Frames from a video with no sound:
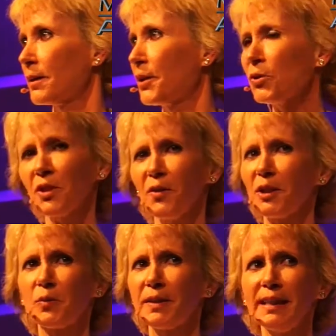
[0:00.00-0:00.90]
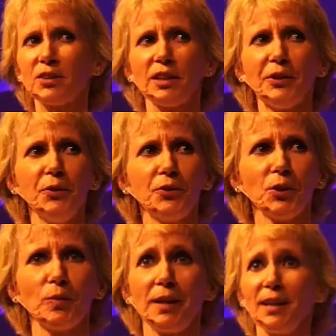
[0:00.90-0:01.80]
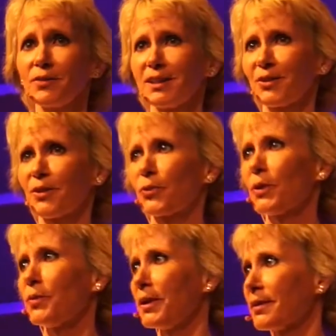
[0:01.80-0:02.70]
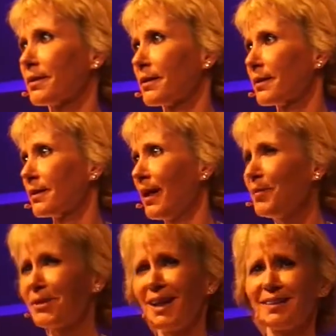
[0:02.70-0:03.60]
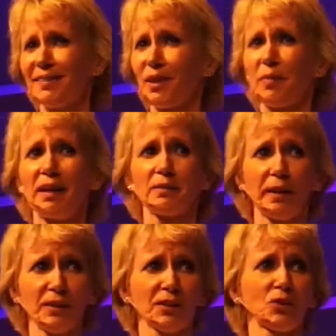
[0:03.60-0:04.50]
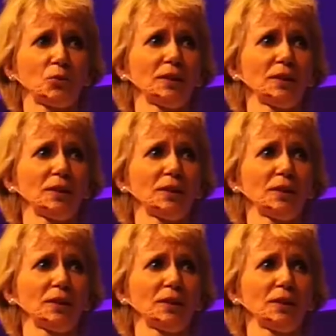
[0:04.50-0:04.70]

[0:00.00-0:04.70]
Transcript: there's all these things on YouTube that I don't necessarily agree with. I'm tired of hearing about everybody else's